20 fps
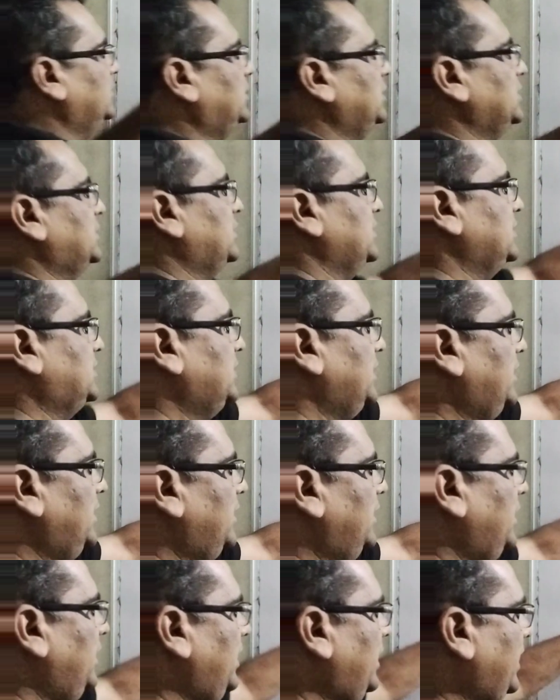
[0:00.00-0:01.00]
This is
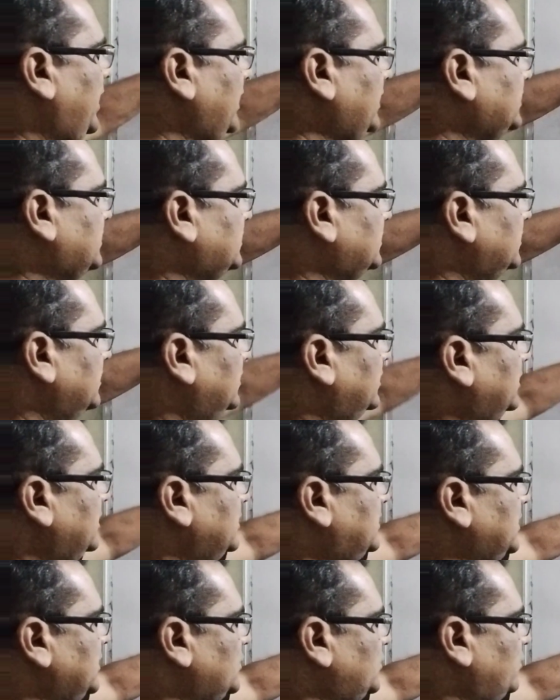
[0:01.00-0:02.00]
X,
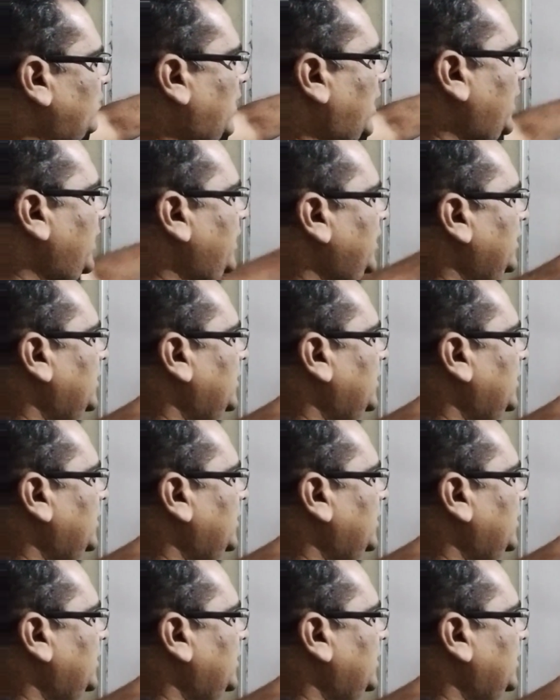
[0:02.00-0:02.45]
this is Y.